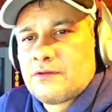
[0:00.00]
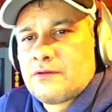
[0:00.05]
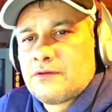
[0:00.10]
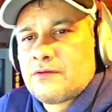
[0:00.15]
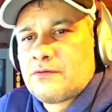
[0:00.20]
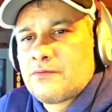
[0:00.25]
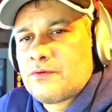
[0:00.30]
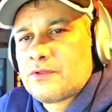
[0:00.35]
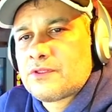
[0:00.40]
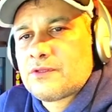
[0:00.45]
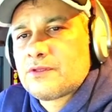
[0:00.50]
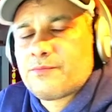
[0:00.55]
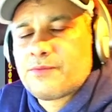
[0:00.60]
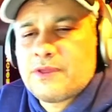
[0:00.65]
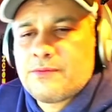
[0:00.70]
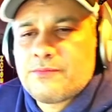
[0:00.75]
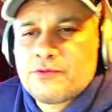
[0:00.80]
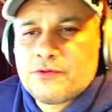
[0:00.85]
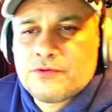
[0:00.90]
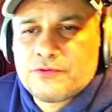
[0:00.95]
what the
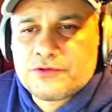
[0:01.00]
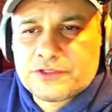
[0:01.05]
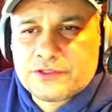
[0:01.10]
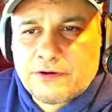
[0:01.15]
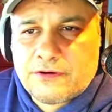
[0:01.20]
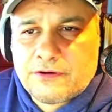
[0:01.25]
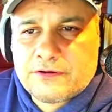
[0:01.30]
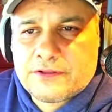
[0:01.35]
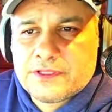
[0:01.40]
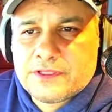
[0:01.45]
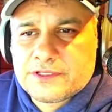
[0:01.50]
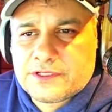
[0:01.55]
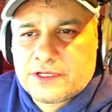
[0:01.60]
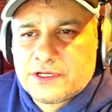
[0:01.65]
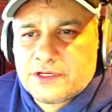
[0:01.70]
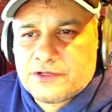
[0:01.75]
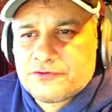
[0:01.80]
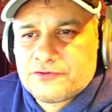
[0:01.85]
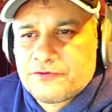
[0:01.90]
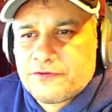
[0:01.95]
people who started this
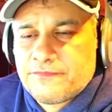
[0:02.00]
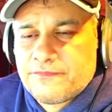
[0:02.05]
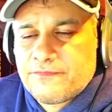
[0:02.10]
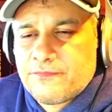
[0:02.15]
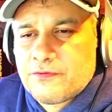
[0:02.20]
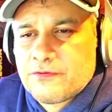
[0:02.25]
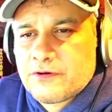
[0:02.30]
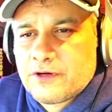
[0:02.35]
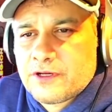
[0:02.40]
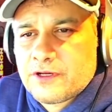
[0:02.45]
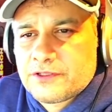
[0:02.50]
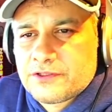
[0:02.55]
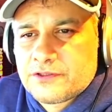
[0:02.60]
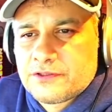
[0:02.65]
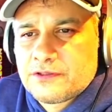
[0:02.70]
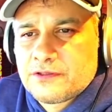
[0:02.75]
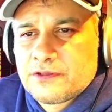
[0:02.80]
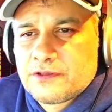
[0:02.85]
country for us?